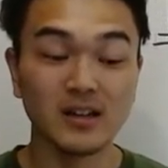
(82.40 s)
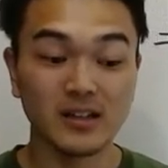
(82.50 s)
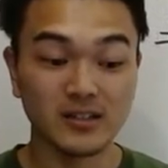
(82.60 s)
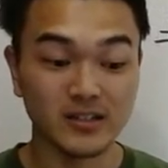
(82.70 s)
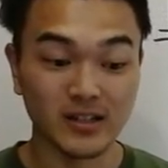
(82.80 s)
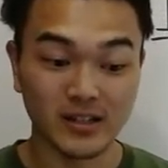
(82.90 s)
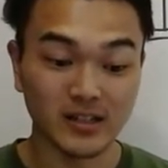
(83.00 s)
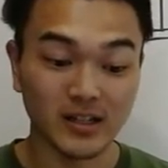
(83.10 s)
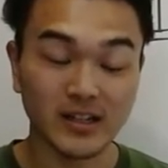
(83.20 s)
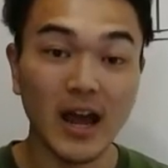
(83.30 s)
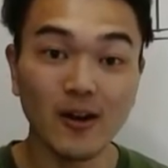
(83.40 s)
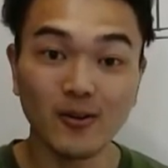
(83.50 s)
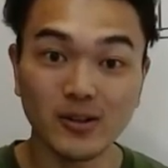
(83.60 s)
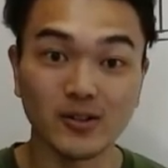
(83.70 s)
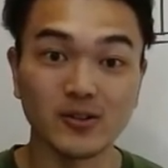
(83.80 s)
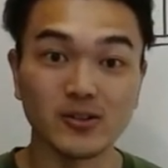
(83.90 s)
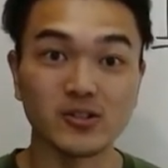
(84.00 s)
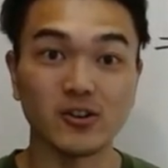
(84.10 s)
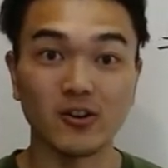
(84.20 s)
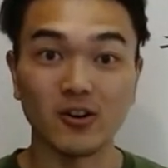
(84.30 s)
The characters
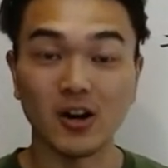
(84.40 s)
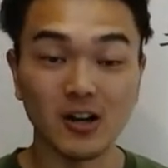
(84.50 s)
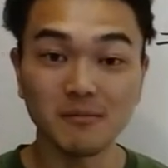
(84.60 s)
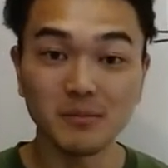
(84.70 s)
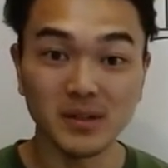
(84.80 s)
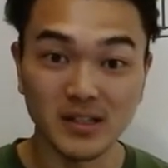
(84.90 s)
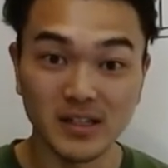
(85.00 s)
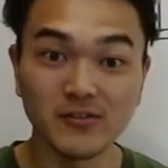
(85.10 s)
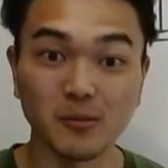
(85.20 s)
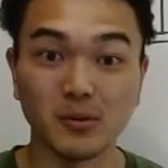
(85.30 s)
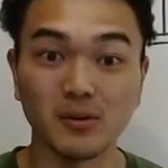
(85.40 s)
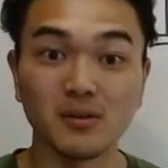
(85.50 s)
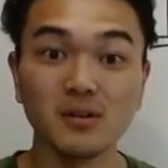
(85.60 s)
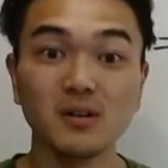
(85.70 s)
are unbelievable.